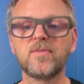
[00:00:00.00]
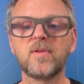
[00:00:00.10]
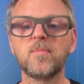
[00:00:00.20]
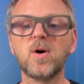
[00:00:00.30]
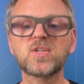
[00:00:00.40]

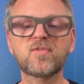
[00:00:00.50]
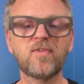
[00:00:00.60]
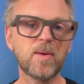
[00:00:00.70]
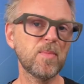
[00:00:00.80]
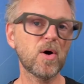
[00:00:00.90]
the most
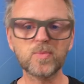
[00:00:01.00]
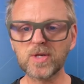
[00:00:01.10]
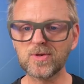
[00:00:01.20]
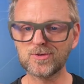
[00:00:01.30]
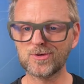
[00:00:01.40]
fun mode
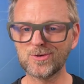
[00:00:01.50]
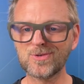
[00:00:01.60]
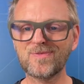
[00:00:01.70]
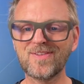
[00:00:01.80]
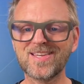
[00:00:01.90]
we could
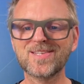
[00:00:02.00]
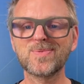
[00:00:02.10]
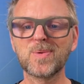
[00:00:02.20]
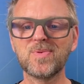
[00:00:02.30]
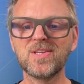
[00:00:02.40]
choose for this
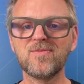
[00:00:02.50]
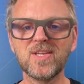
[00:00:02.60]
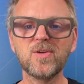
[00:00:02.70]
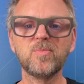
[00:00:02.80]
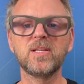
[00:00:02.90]
would be
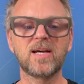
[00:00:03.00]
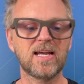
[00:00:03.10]
VU meter.